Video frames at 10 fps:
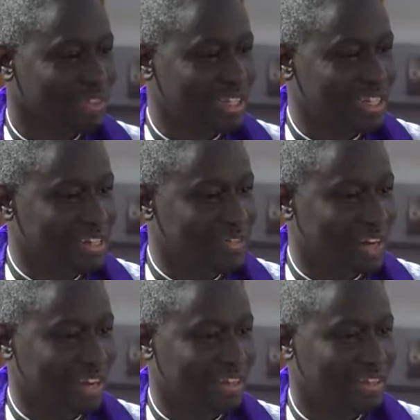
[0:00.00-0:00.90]
The
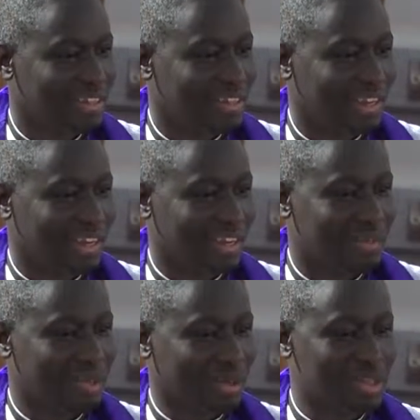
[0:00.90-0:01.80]
deliverer.
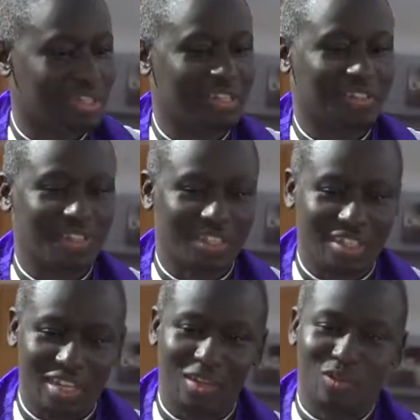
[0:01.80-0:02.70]
Uh, because they think
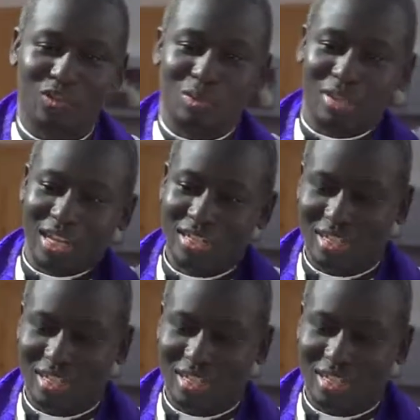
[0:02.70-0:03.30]
the other one from the other